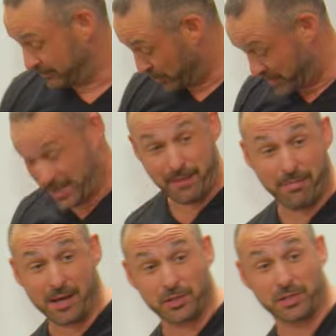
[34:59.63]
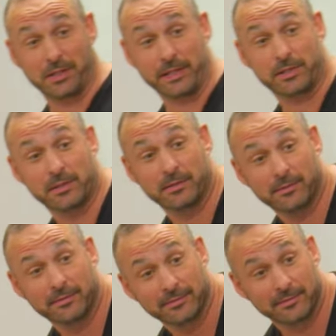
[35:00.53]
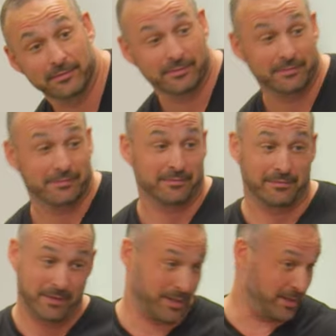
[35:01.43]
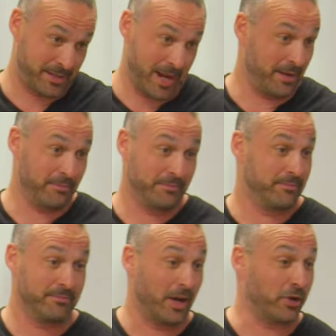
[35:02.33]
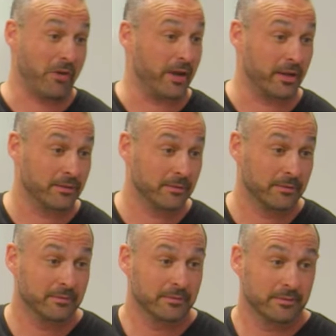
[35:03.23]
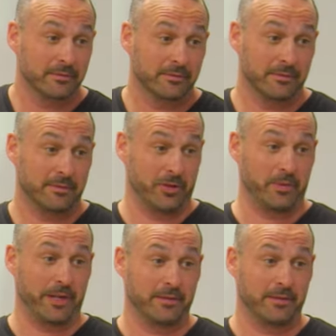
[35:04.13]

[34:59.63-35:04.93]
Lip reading: With the same batches of leads. And the same underwriting. You know what I